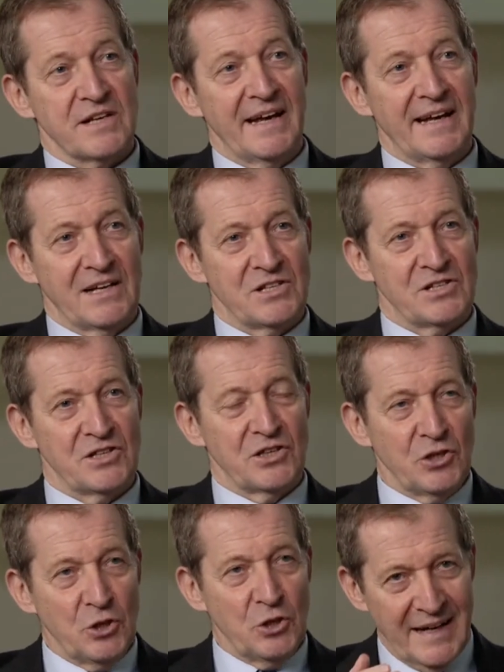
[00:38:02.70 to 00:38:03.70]
saying is that
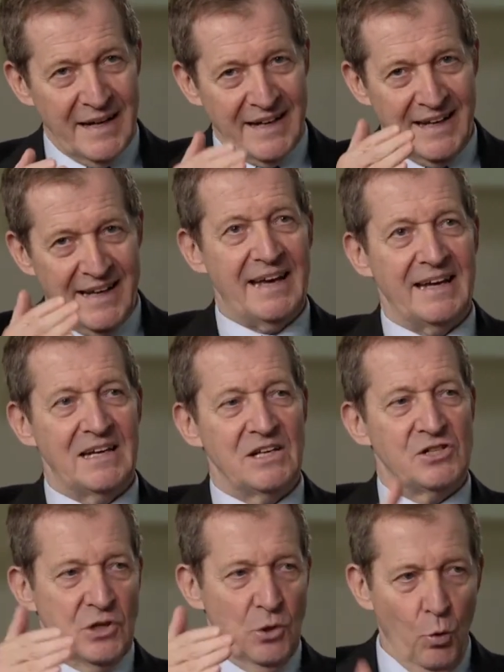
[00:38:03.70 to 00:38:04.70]
you
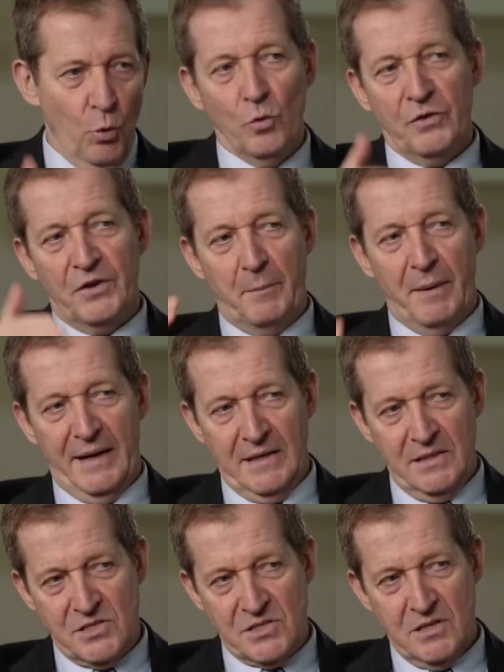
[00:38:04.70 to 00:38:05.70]
engage in all the
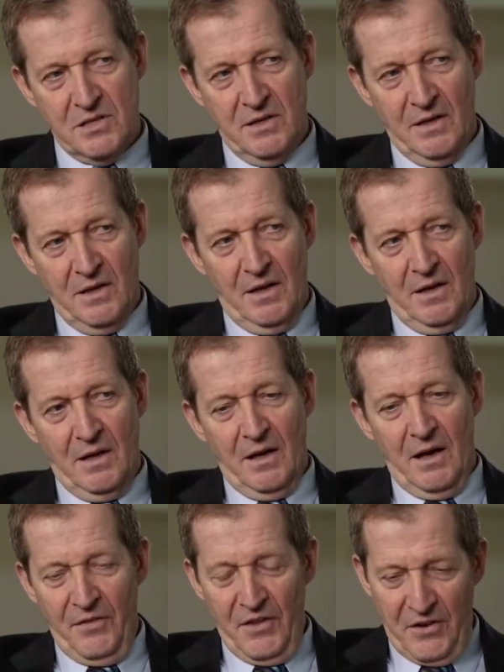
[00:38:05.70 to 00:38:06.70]
debates
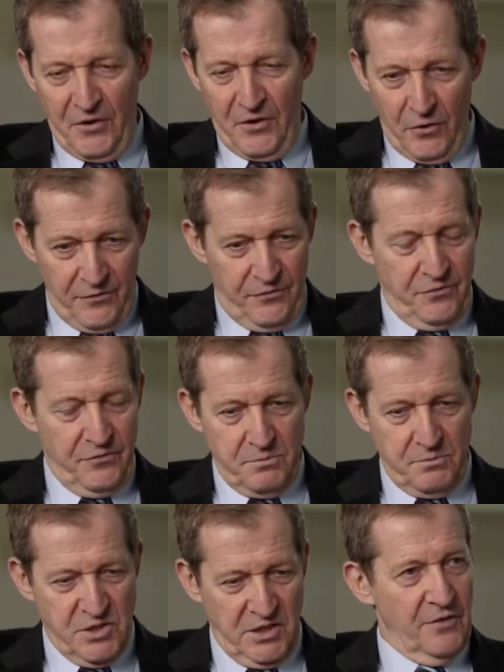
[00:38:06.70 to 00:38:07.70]
that are of
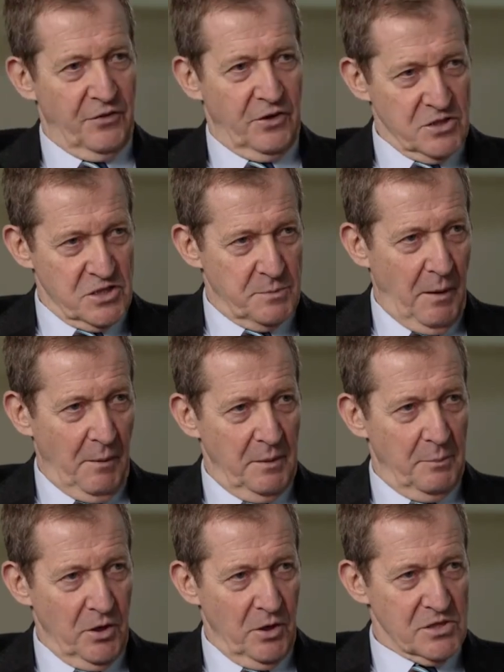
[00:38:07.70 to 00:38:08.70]
significance to
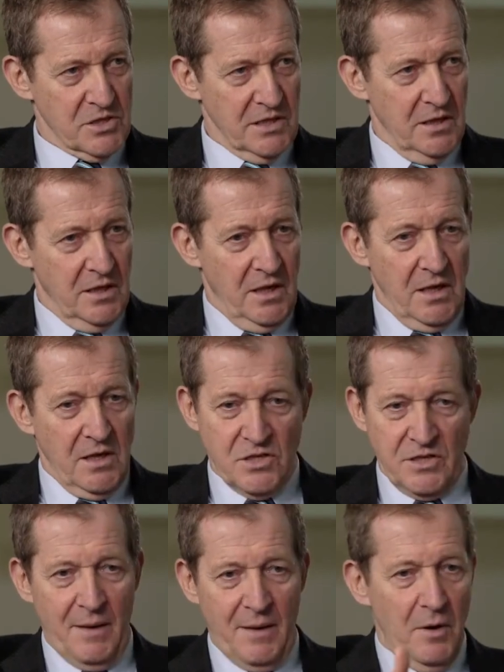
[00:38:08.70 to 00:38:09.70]
public policy. Mm-hmm.
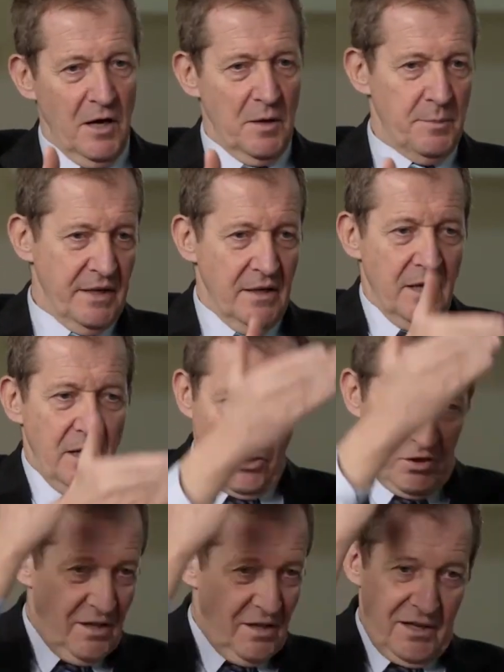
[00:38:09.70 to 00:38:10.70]
So that might be,
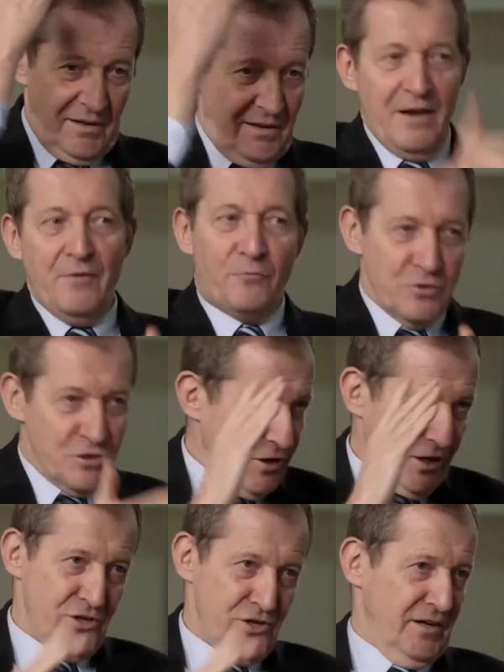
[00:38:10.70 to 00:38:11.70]
look,
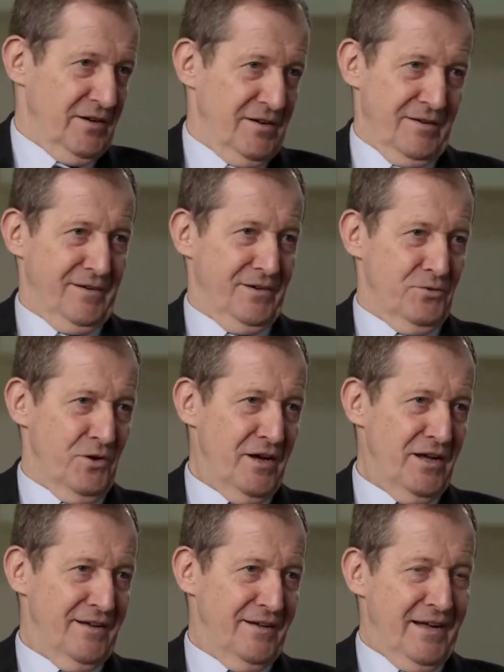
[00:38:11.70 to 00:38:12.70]
infrastructure,
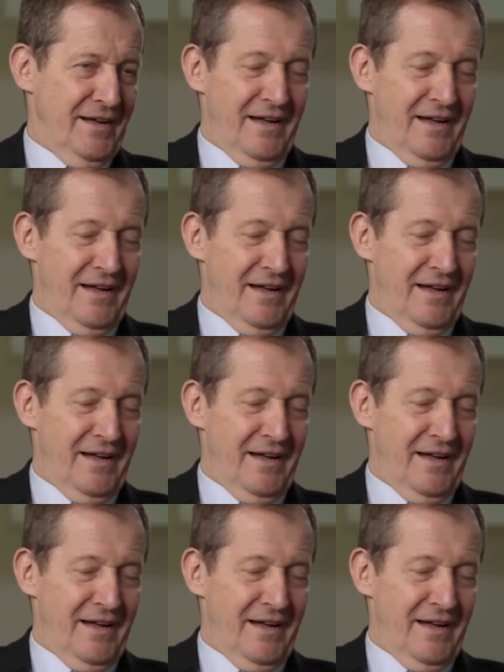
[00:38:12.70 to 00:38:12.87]
right?